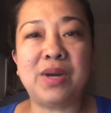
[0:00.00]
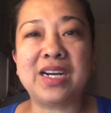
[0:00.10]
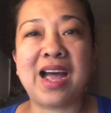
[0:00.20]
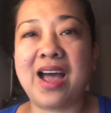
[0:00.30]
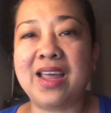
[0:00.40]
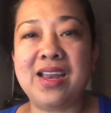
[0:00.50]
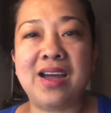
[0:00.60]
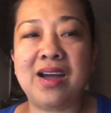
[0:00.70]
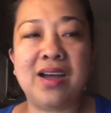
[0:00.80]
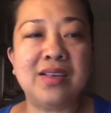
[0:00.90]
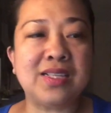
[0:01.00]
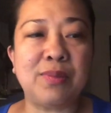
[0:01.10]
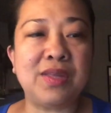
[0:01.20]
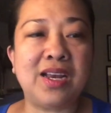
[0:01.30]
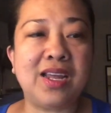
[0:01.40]
barkada,
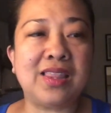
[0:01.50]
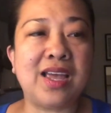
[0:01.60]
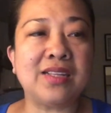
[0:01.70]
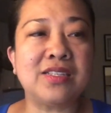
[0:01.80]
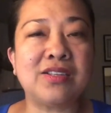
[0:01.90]
something like that.